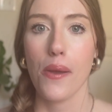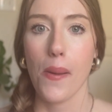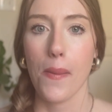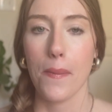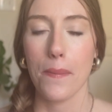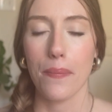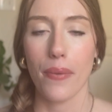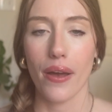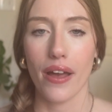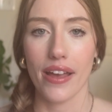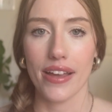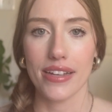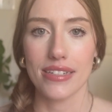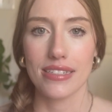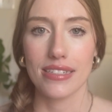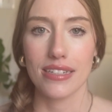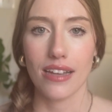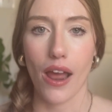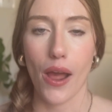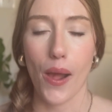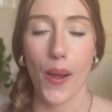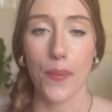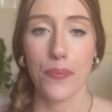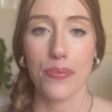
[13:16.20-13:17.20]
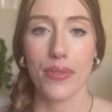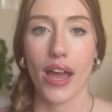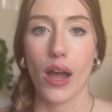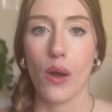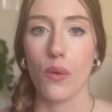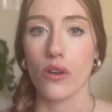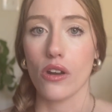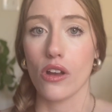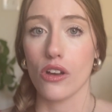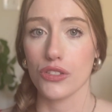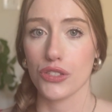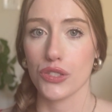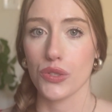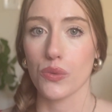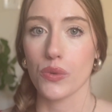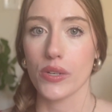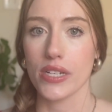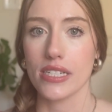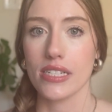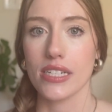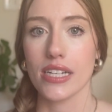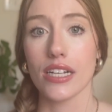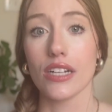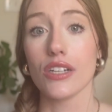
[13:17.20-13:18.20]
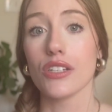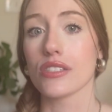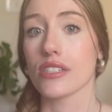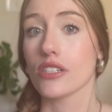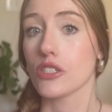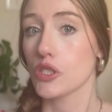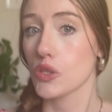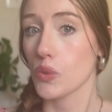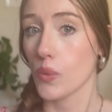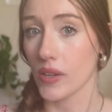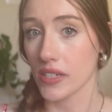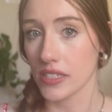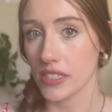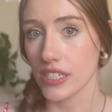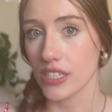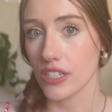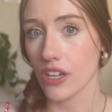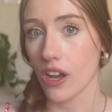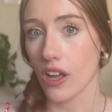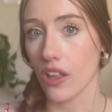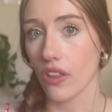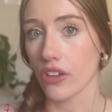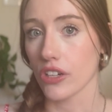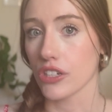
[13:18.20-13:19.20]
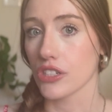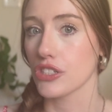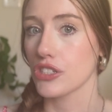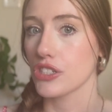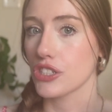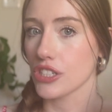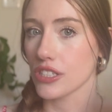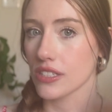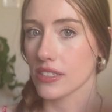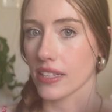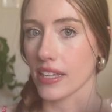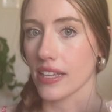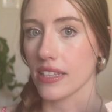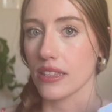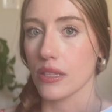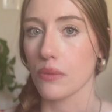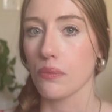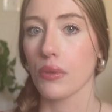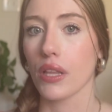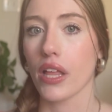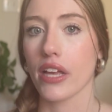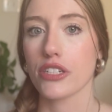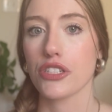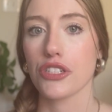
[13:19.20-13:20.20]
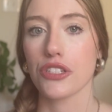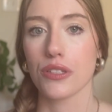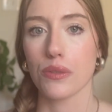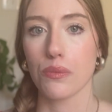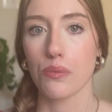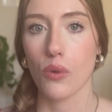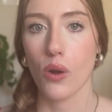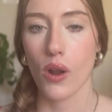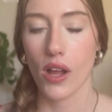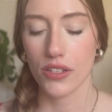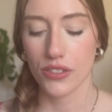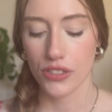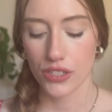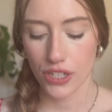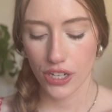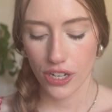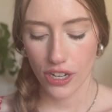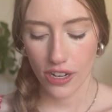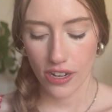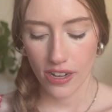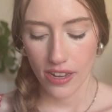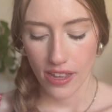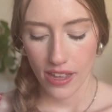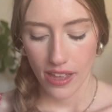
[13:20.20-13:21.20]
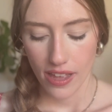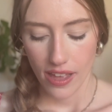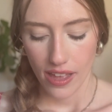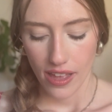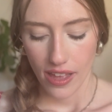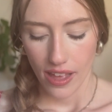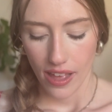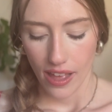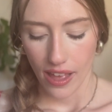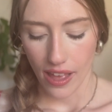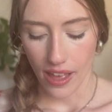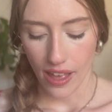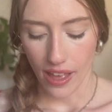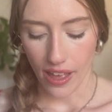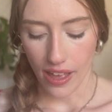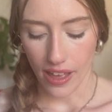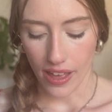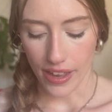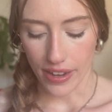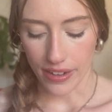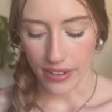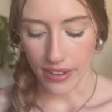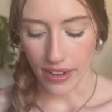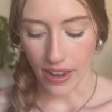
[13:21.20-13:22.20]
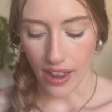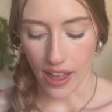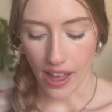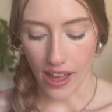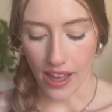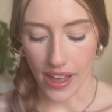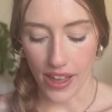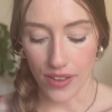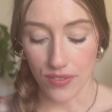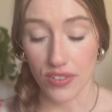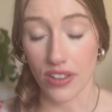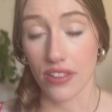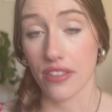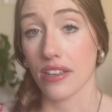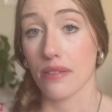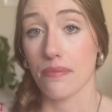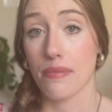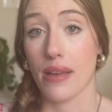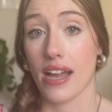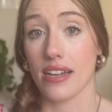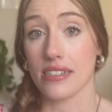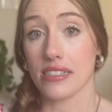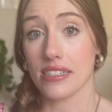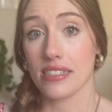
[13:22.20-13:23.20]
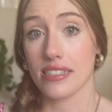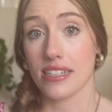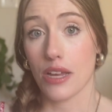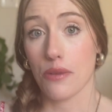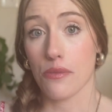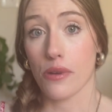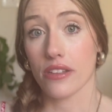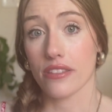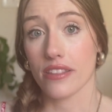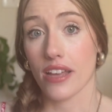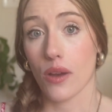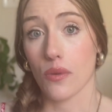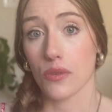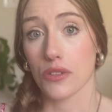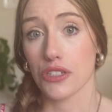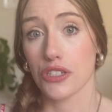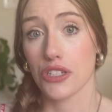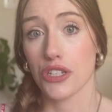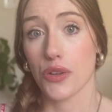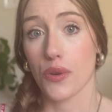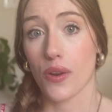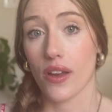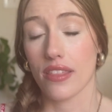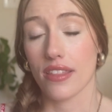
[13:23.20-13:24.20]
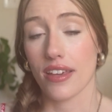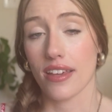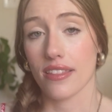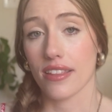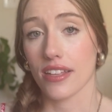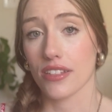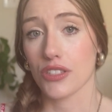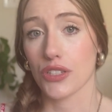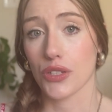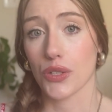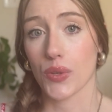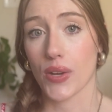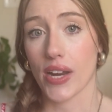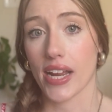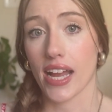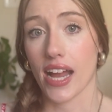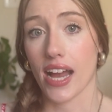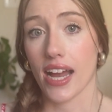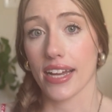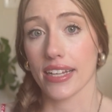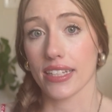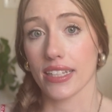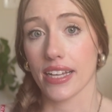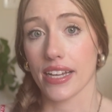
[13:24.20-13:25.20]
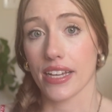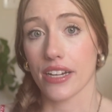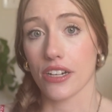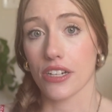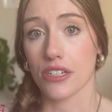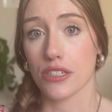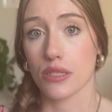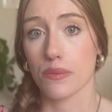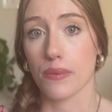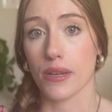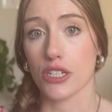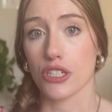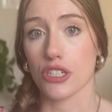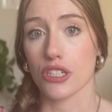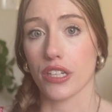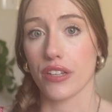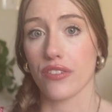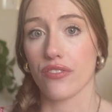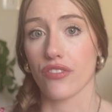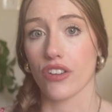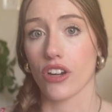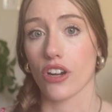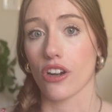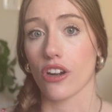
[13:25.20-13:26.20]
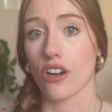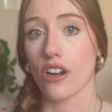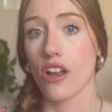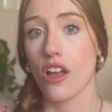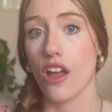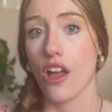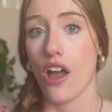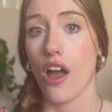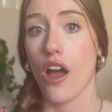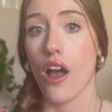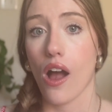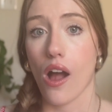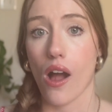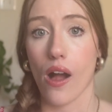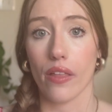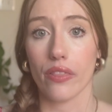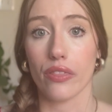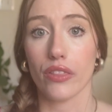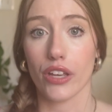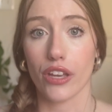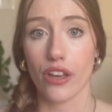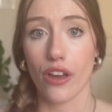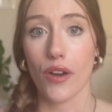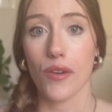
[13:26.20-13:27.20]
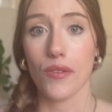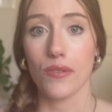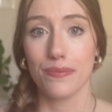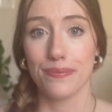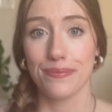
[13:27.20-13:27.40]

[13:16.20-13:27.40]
but that one also retails at $20, just like the blush and the bronzer. And I have nothing bad to say about that one too. I think that's a great highlighter, especially for on the go.